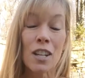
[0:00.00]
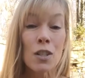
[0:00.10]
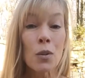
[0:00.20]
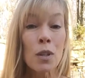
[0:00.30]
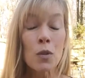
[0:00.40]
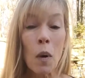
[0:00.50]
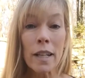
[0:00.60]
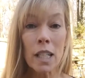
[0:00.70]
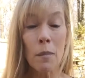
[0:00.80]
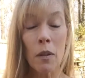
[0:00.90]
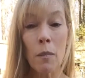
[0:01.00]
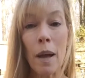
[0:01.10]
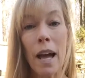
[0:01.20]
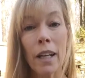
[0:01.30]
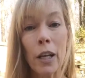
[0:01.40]
So it's wine time on the
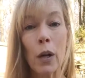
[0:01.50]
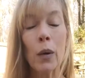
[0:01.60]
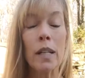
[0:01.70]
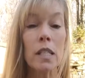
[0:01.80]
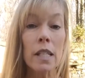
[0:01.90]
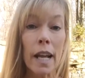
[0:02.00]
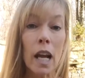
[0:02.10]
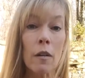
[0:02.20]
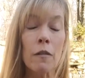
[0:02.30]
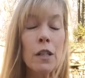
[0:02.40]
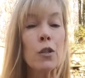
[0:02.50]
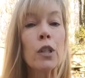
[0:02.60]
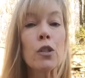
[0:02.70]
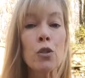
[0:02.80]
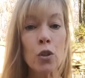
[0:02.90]
patio, and today I'm
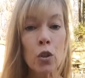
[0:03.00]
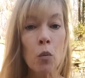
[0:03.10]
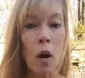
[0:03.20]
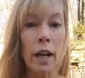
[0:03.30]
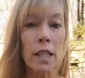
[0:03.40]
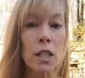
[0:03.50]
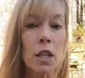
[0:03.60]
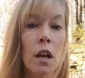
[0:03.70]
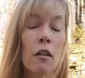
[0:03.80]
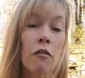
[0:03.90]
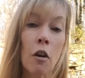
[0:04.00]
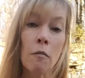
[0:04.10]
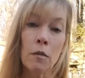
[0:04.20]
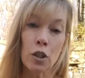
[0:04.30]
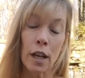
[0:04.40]
featuring two wines
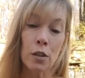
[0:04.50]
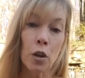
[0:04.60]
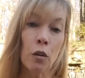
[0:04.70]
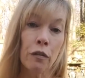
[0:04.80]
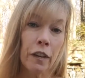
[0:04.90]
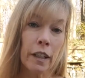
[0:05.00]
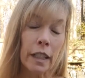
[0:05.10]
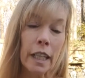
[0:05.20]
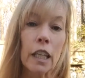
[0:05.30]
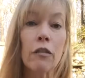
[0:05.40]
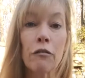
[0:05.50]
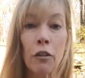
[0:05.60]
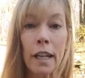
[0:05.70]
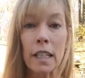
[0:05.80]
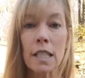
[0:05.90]
from Chateau Feely in
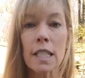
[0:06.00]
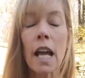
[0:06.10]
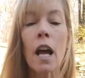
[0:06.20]
France.